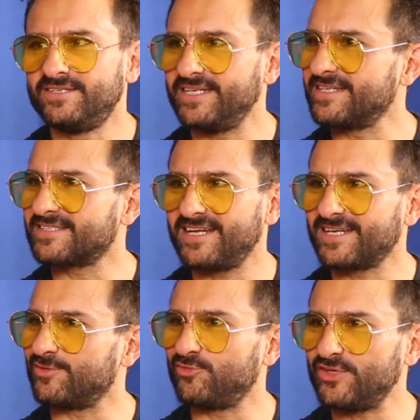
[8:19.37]
drinks
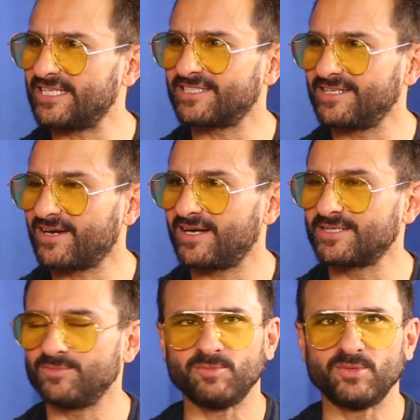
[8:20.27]
like a fish and
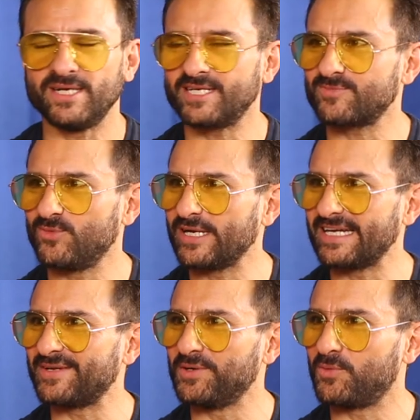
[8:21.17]
can't remember next
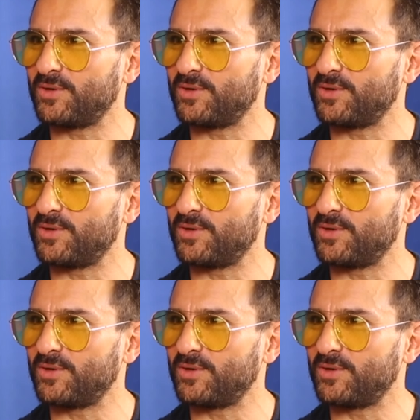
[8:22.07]
morning, you know,